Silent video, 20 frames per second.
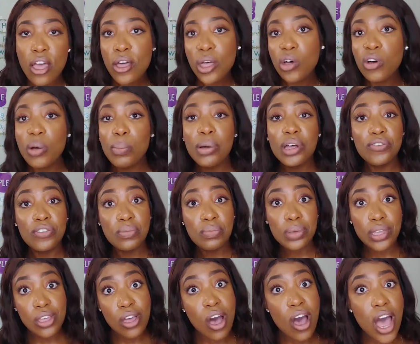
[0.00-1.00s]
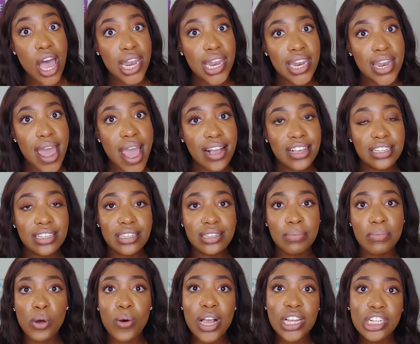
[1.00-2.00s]
go above and beyond and ask
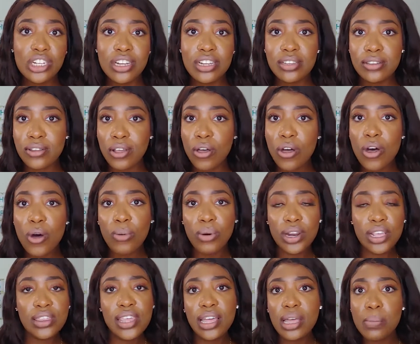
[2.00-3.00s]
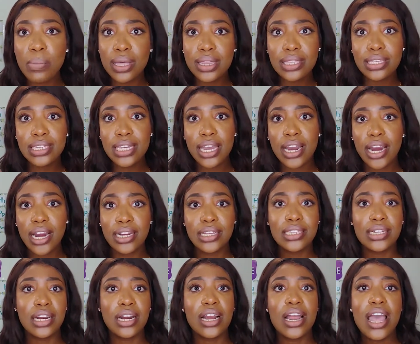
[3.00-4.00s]
some questions like, oh, what do you think about this
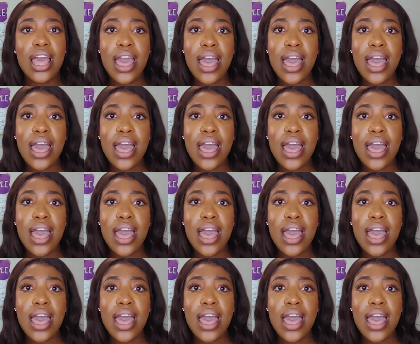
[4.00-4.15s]
character?